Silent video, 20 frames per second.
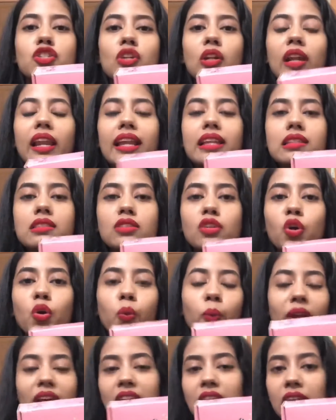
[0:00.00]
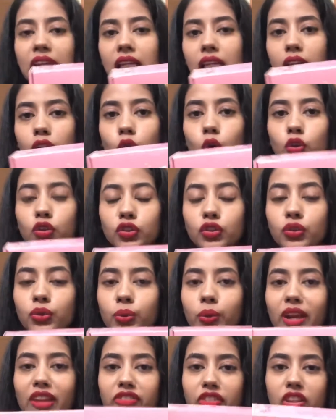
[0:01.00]
so let's quickly go
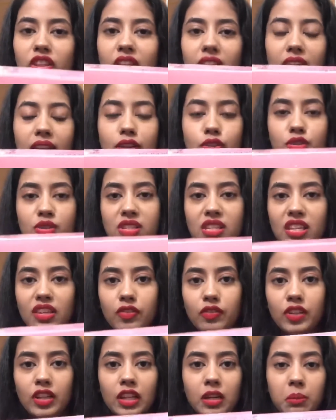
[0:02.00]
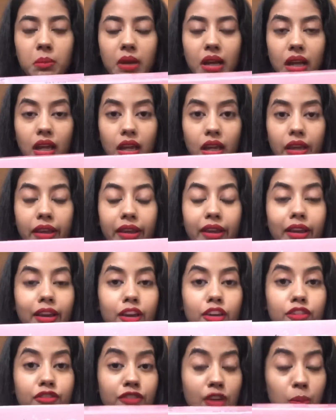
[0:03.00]
through everything I received in my
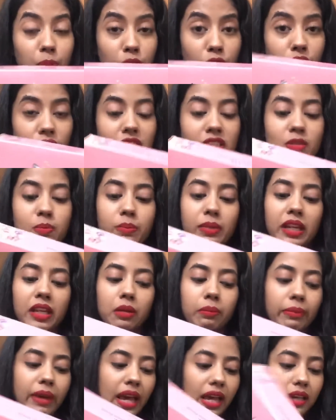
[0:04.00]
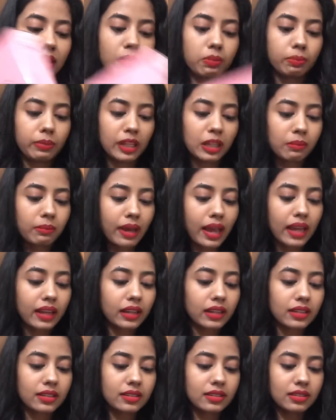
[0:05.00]
February's Bling Bag. Bling
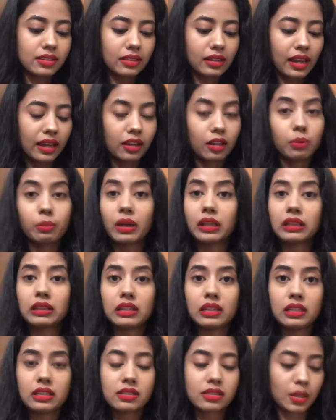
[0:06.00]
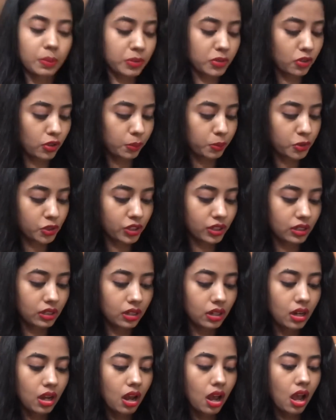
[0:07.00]
Bag is like a monthly
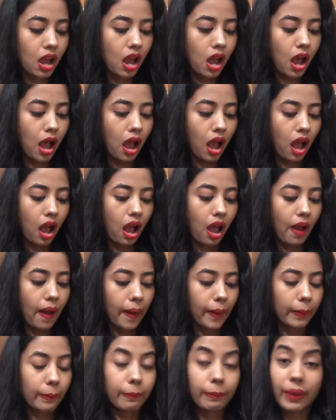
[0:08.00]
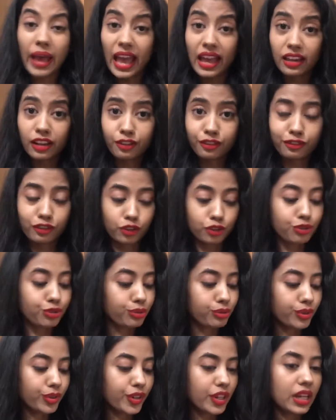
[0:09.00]
subscription bag for
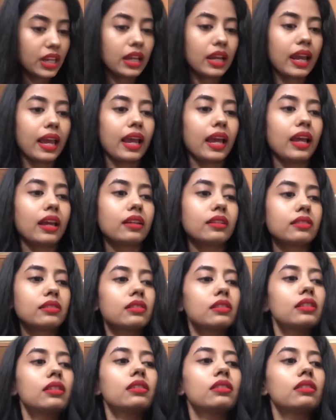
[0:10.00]
jewelry and